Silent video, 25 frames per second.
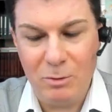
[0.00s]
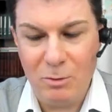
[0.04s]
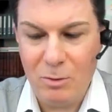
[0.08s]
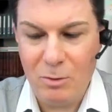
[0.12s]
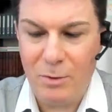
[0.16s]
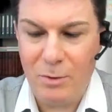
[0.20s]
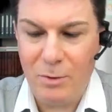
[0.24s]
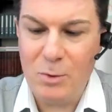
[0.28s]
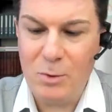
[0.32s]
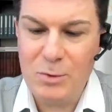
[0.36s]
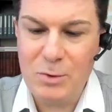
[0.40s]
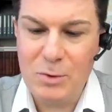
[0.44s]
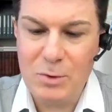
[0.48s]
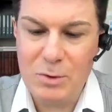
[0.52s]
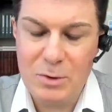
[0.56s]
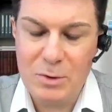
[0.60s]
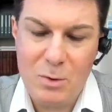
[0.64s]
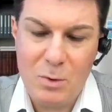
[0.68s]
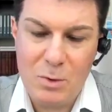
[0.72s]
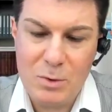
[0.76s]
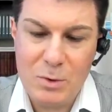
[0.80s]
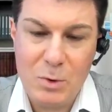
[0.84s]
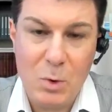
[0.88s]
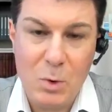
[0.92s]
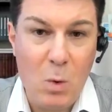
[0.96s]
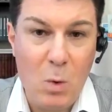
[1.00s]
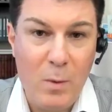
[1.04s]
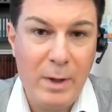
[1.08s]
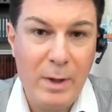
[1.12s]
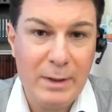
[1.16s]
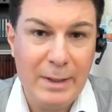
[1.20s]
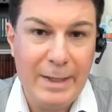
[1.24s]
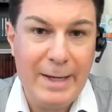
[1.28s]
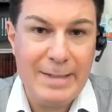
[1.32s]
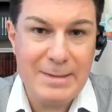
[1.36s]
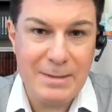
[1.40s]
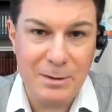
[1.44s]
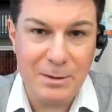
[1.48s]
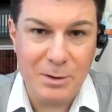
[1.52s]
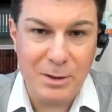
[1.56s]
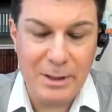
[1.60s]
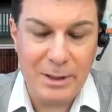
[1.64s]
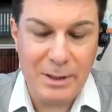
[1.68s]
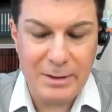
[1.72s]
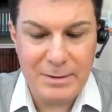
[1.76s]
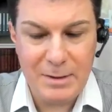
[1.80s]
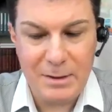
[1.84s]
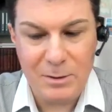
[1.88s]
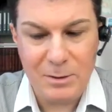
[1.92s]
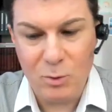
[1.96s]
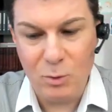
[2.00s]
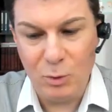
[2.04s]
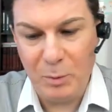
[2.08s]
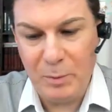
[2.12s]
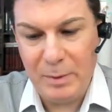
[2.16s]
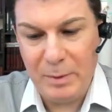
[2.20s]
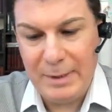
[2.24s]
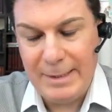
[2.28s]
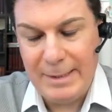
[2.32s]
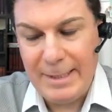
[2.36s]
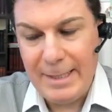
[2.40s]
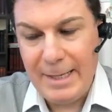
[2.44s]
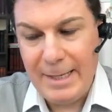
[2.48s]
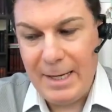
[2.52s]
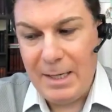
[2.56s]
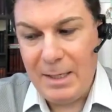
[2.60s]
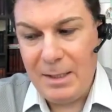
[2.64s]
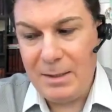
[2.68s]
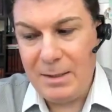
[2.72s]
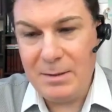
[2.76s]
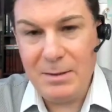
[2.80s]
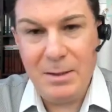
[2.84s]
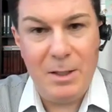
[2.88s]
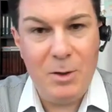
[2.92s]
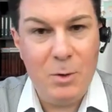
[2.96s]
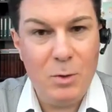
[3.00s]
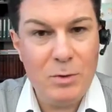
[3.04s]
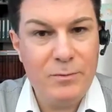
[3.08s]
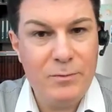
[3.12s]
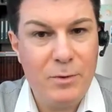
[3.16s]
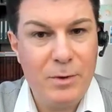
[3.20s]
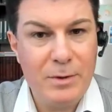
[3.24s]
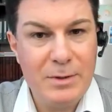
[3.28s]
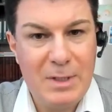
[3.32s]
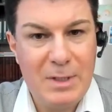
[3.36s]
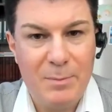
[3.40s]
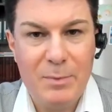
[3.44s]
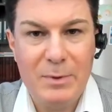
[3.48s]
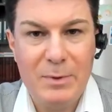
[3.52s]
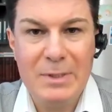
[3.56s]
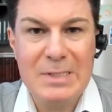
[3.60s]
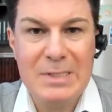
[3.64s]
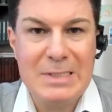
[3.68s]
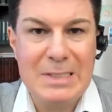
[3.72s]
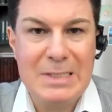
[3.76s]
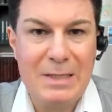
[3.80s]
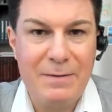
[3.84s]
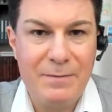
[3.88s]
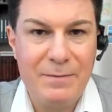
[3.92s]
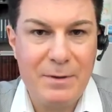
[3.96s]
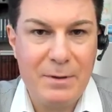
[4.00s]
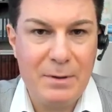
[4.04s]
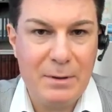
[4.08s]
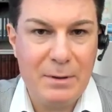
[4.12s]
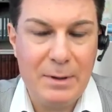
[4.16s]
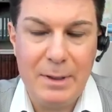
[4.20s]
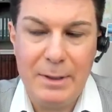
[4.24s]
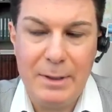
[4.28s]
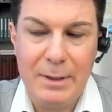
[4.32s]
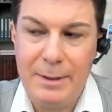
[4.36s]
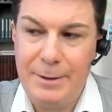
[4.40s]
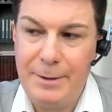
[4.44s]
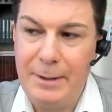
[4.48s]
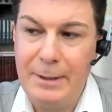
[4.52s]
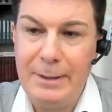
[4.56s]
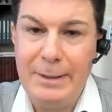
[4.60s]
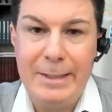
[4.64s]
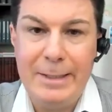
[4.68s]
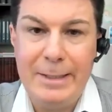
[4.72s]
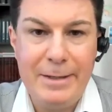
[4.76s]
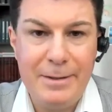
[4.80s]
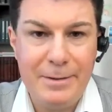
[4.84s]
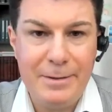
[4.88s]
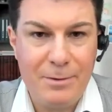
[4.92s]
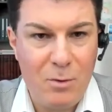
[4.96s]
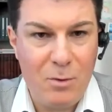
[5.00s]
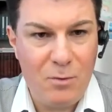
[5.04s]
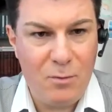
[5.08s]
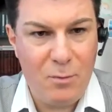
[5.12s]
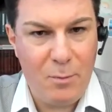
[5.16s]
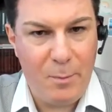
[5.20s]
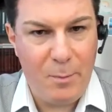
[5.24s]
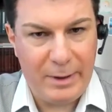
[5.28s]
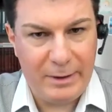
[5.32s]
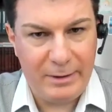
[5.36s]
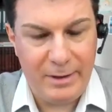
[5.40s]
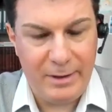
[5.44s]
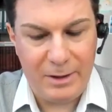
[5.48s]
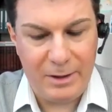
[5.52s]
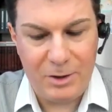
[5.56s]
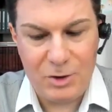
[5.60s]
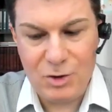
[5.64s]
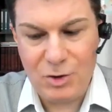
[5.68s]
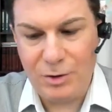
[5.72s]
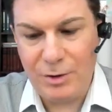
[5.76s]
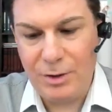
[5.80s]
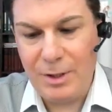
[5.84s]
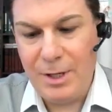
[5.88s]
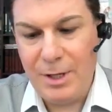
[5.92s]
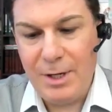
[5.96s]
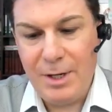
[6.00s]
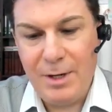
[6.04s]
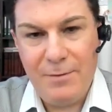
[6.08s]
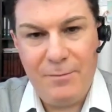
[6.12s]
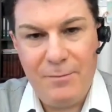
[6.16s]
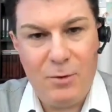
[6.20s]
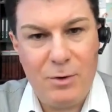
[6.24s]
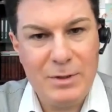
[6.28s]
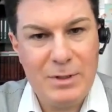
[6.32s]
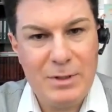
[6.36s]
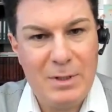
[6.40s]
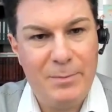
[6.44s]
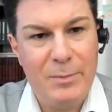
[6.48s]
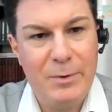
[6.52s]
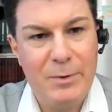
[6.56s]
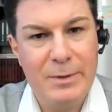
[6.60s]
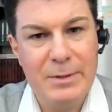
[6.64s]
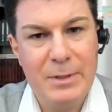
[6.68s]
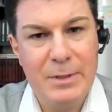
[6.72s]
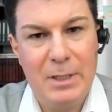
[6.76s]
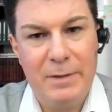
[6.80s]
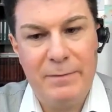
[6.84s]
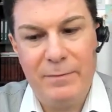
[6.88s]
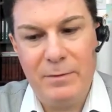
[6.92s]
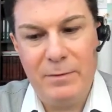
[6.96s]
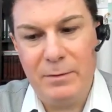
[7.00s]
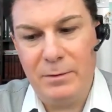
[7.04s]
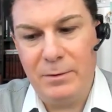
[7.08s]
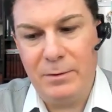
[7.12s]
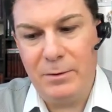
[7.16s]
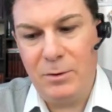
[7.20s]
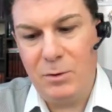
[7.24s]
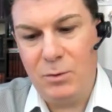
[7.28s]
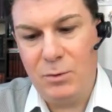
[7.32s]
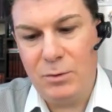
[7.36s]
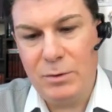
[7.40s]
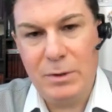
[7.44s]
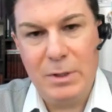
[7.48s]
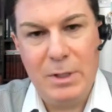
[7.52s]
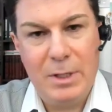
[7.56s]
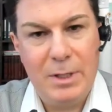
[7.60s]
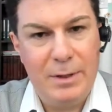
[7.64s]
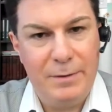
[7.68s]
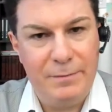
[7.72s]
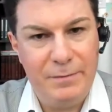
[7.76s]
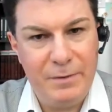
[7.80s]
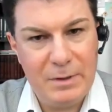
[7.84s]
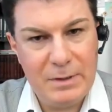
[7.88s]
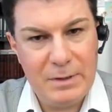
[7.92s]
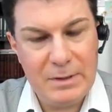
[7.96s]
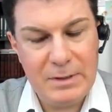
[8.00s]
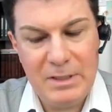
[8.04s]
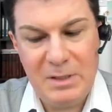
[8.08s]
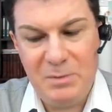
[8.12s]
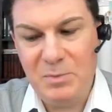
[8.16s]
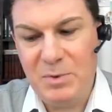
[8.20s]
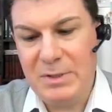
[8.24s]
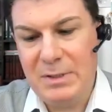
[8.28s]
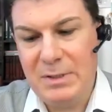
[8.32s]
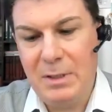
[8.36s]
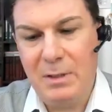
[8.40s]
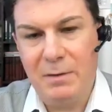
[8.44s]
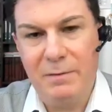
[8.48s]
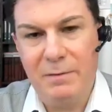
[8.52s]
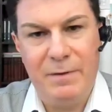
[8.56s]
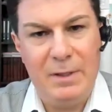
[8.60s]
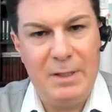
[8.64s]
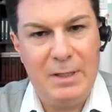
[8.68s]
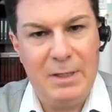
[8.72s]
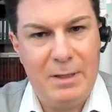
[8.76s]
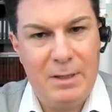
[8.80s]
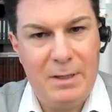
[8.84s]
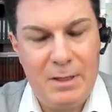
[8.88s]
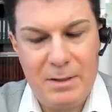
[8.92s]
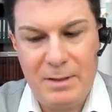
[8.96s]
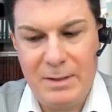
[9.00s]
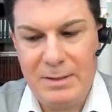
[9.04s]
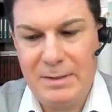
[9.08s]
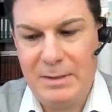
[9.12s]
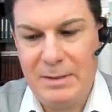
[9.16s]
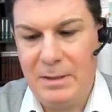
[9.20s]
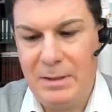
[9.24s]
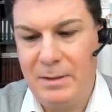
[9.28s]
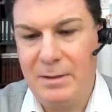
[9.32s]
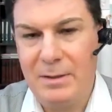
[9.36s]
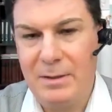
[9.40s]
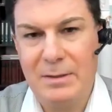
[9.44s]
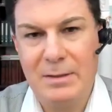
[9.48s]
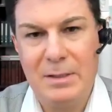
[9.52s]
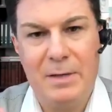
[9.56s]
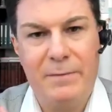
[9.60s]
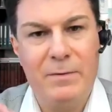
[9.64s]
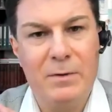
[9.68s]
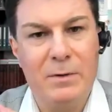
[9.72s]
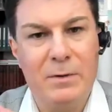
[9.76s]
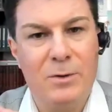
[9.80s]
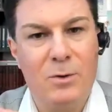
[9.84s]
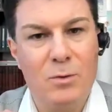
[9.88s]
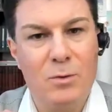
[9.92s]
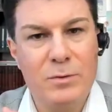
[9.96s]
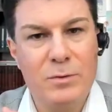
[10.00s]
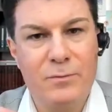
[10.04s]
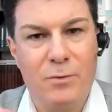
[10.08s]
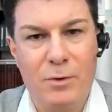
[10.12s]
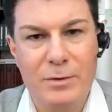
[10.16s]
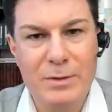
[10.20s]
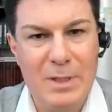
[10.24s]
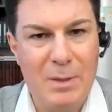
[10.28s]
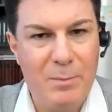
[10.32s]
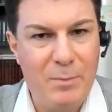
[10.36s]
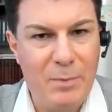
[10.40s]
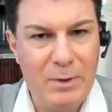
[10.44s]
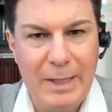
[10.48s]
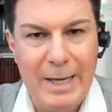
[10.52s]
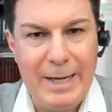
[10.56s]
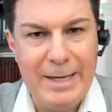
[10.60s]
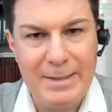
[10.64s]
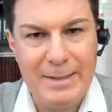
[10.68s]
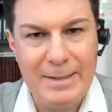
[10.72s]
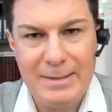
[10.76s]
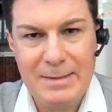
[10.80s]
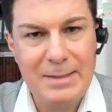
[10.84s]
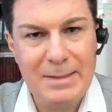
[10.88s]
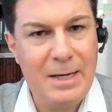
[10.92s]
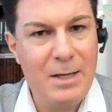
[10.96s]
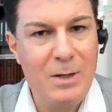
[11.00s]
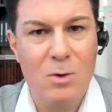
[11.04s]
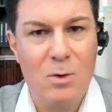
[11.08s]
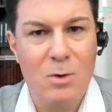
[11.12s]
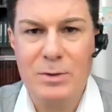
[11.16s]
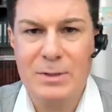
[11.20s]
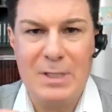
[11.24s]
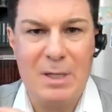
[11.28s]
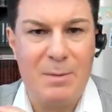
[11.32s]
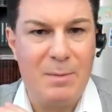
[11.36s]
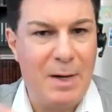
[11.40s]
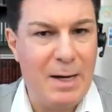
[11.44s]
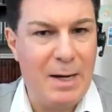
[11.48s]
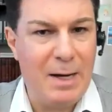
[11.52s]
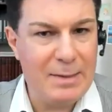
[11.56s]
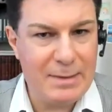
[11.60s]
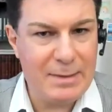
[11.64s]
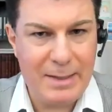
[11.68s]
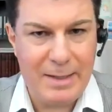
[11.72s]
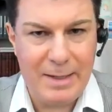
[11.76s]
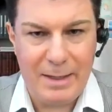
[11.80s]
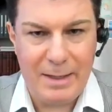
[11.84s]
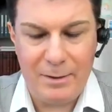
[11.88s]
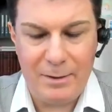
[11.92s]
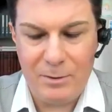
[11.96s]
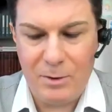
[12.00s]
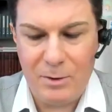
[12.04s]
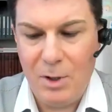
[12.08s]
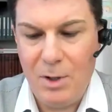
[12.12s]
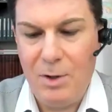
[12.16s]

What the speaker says: not so well as it could be. They use, for example, several layer of protection. For example, they will use WinZip, then WinRAR, then they will use, for example, RSA or some other kind